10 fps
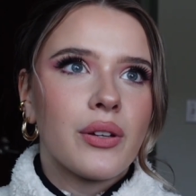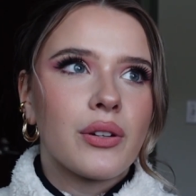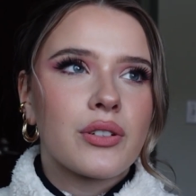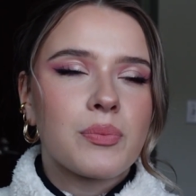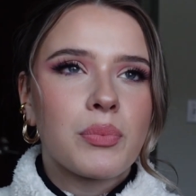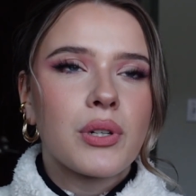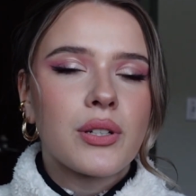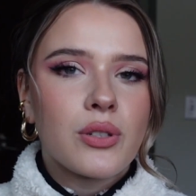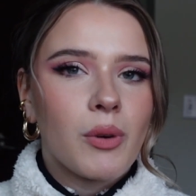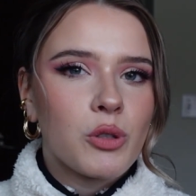you're just putting
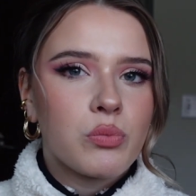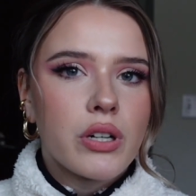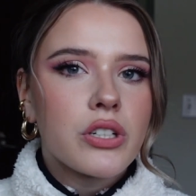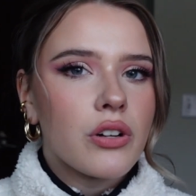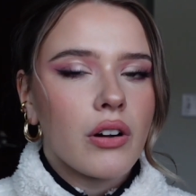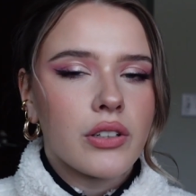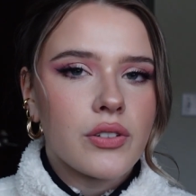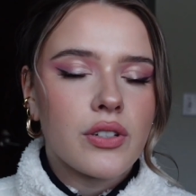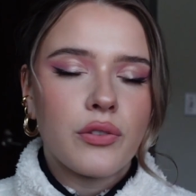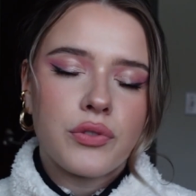so much pressure on
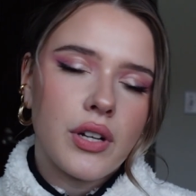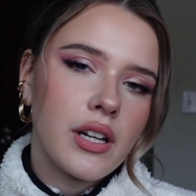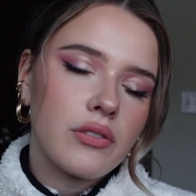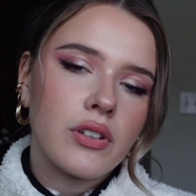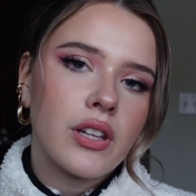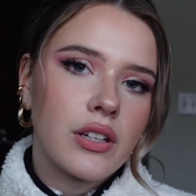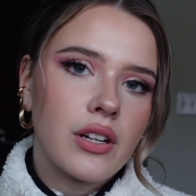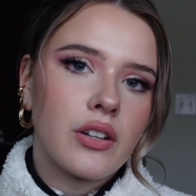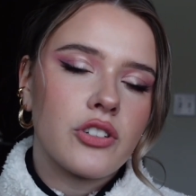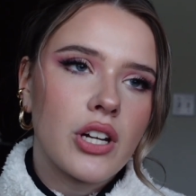yourself to get everything
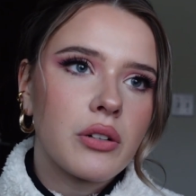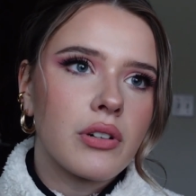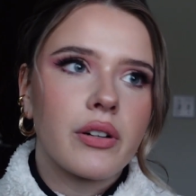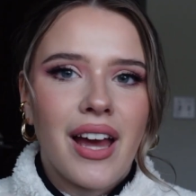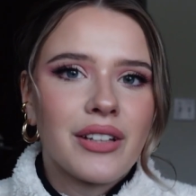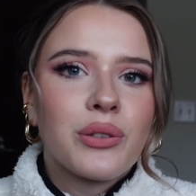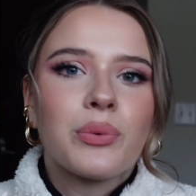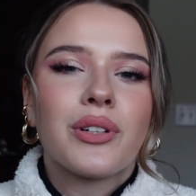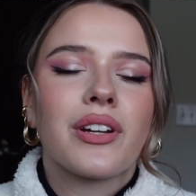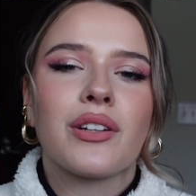done in January, and you
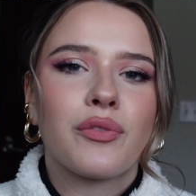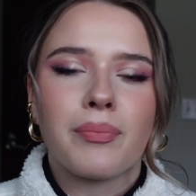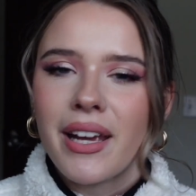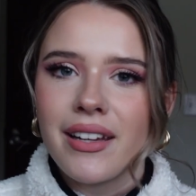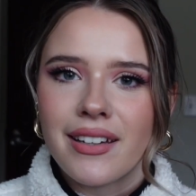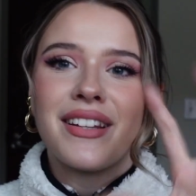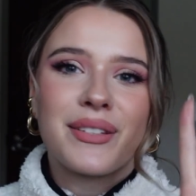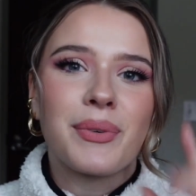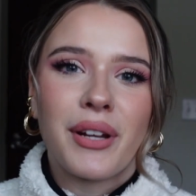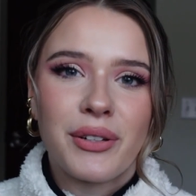will not even make it.
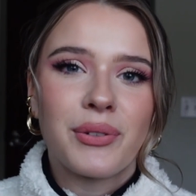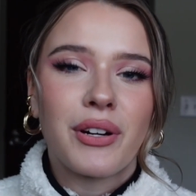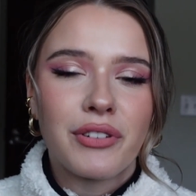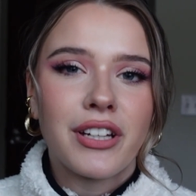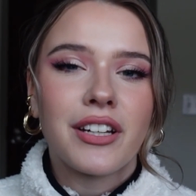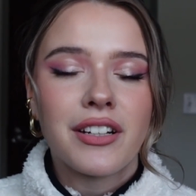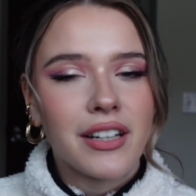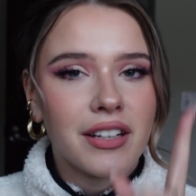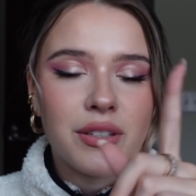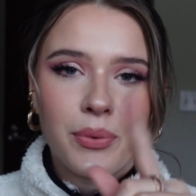It's what I do every year,
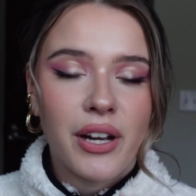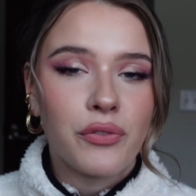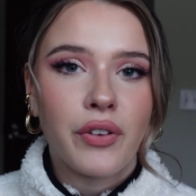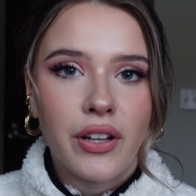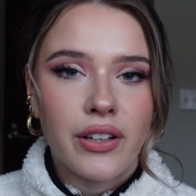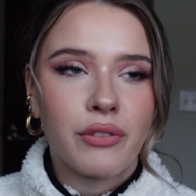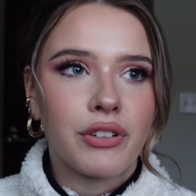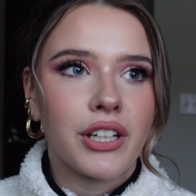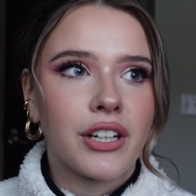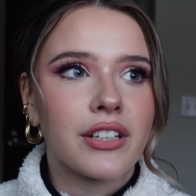and that's why I fail every
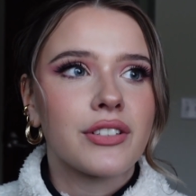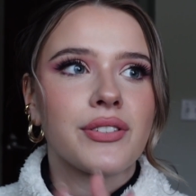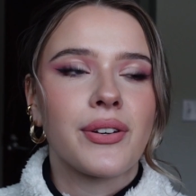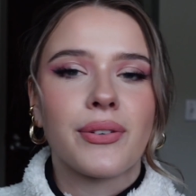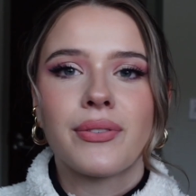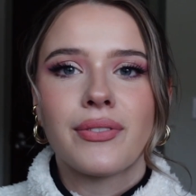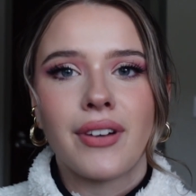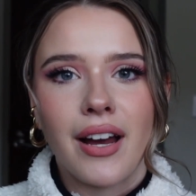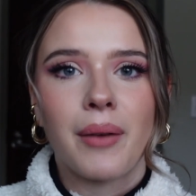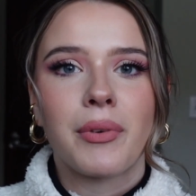year, so
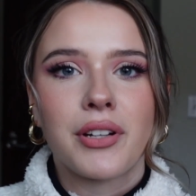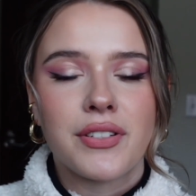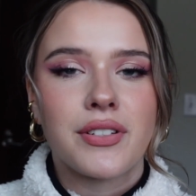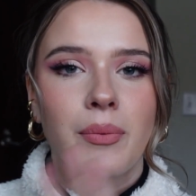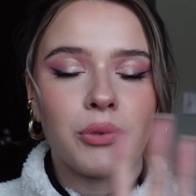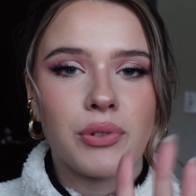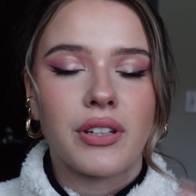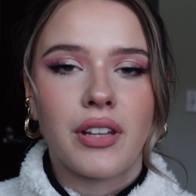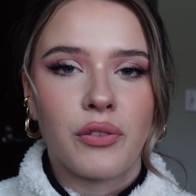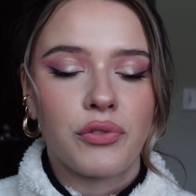I'm gonna stop doing
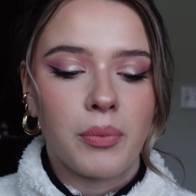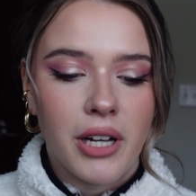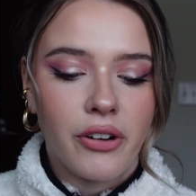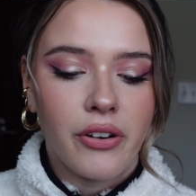that from now